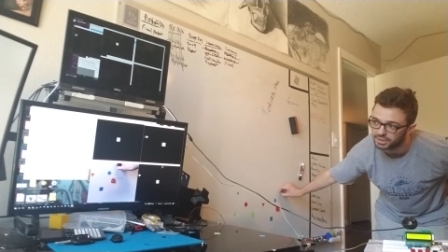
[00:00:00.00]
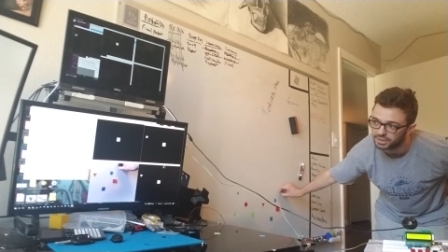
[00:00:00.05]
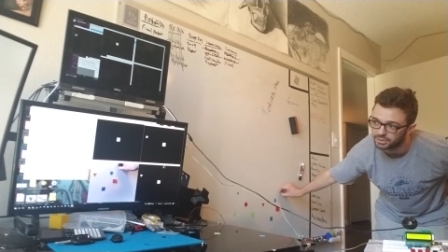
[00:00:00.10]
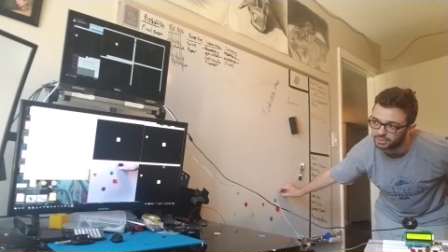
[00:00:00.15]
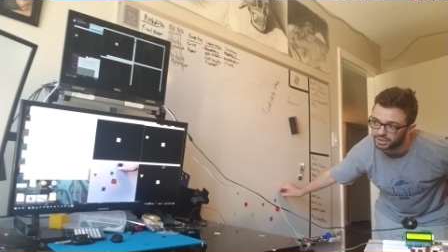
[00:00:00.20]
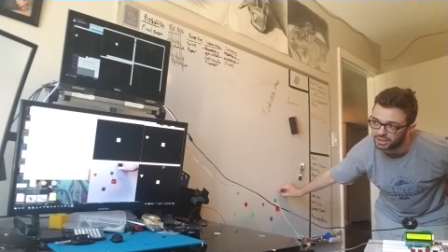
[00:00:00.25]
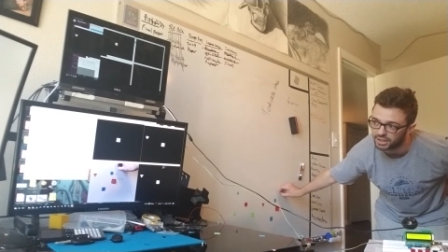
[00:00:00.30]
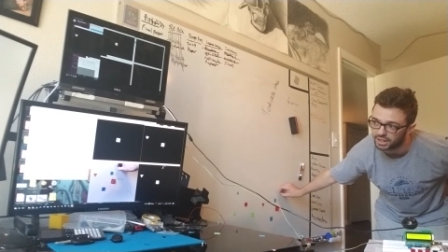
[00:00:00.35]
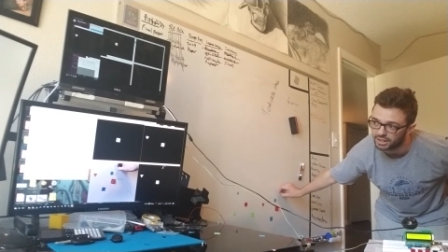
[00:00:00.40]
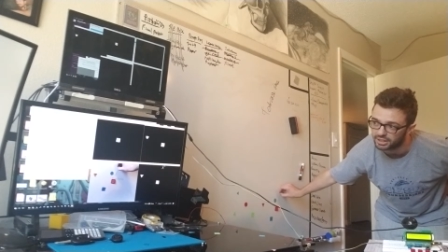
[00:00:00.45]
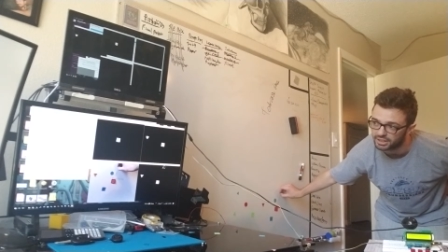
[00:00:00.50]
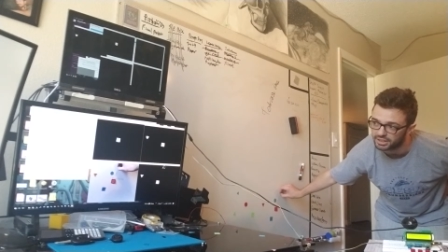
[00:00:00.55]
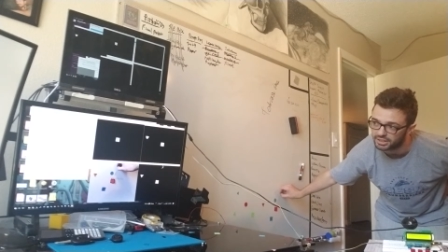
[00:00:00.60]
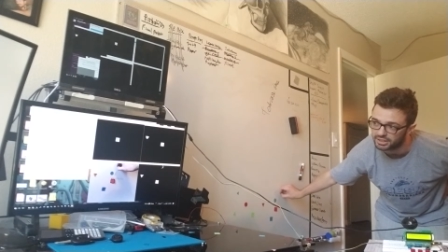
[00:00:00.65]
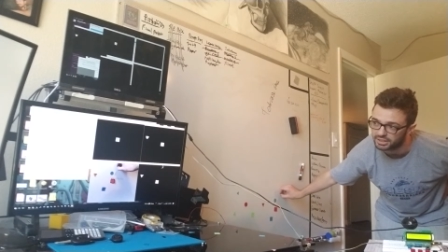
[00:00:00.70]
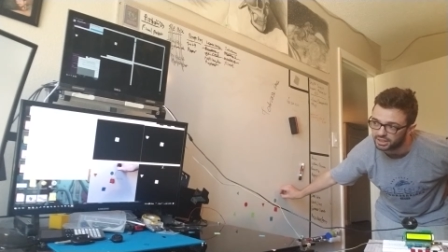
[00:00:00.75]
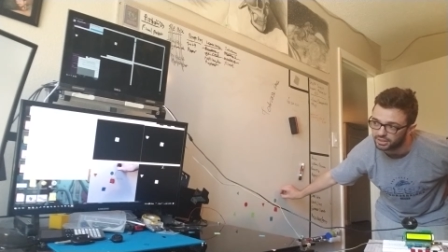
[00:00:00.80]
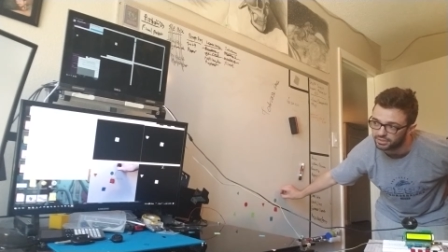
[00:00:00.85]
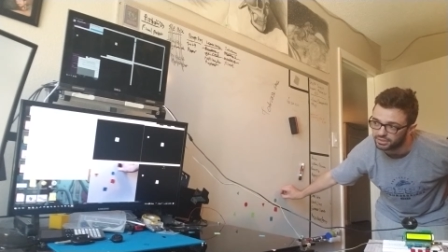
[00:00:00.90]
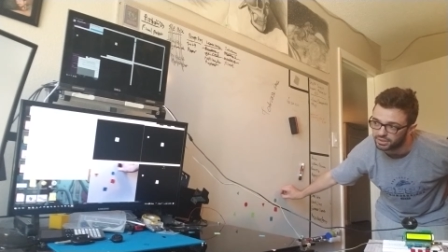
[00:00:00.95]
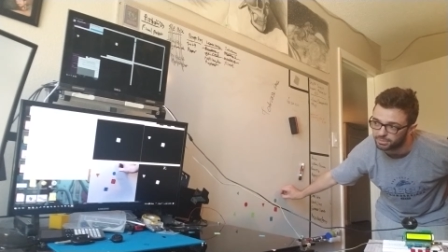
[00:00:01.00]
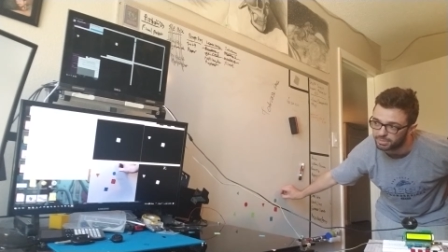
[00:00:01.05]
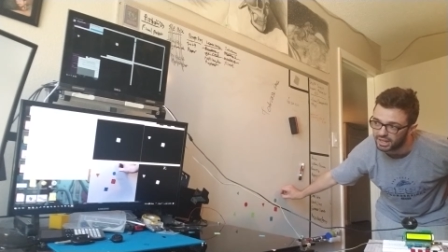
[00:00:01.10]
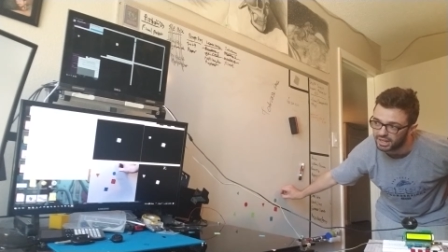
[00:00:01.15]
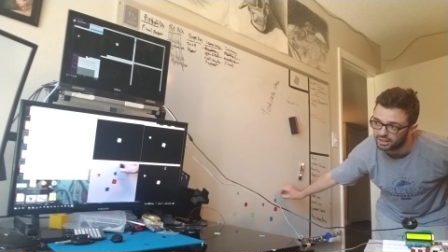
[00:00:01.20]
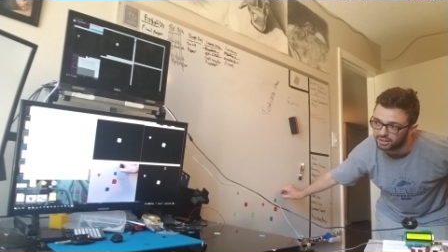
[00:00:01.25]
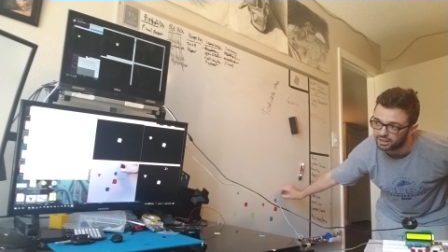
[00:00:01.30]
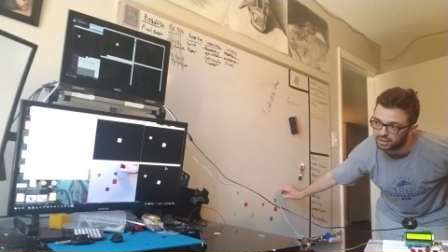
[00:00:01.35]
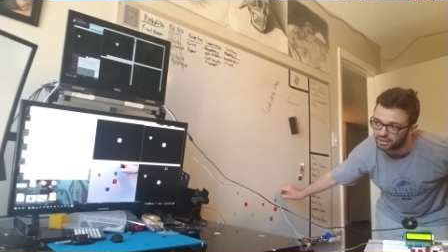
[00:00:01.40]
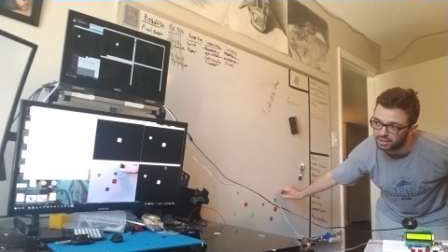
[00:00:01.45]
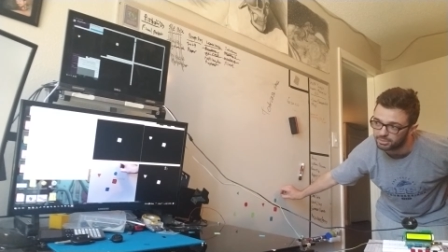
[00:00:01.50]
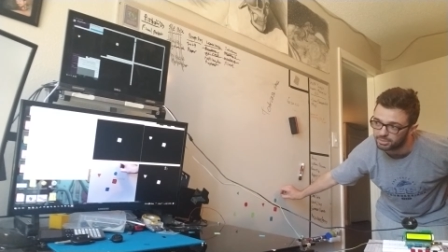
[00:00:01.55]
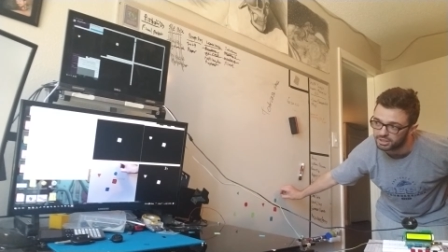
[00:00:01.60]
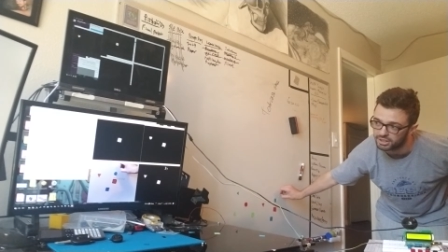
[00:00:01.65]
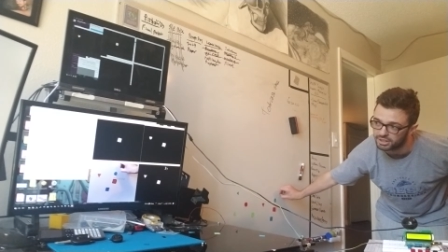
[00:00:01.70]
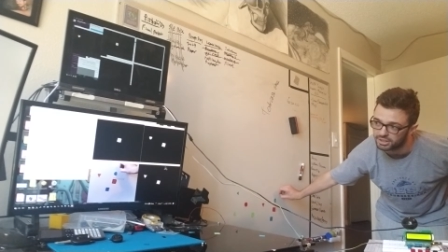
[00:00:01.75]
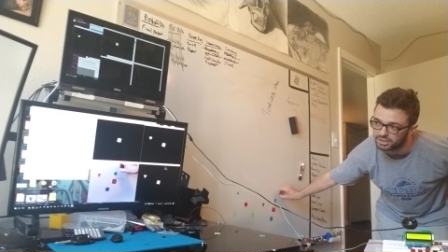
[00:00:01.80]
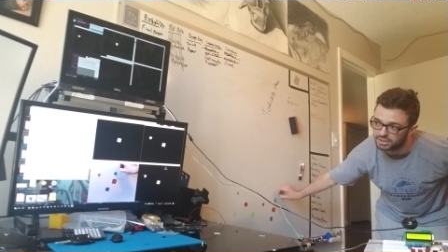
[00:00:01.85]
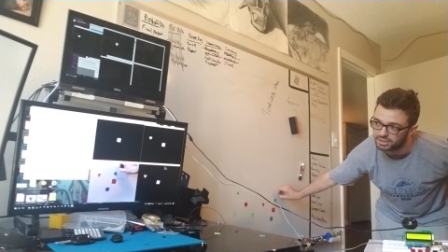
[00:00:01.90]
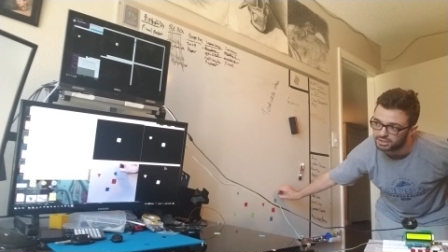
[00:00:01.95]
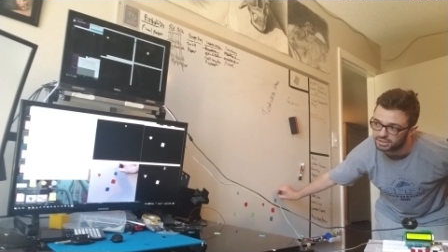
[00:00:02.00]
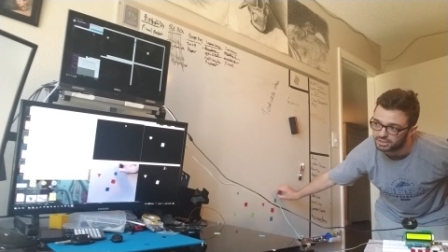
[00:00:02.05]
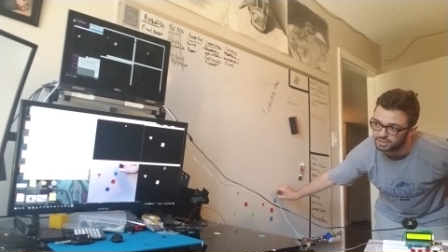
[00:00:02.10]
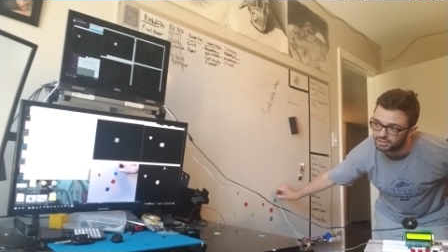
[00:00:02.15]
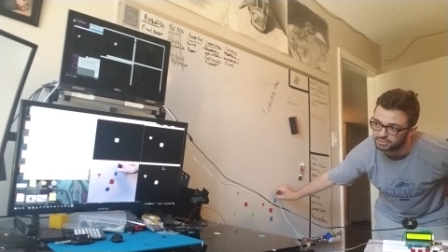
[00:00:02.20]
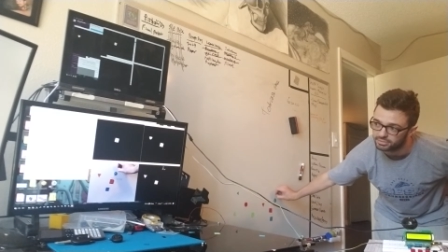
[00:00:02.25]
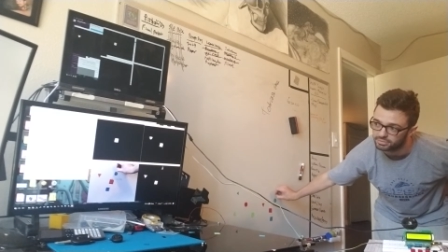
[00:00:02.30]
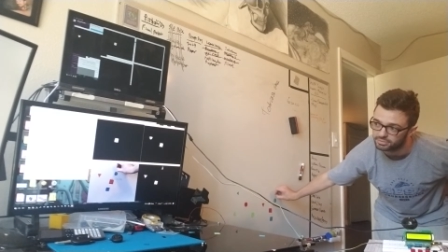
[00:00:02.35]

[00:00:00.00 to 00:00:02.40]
regardless of the background images.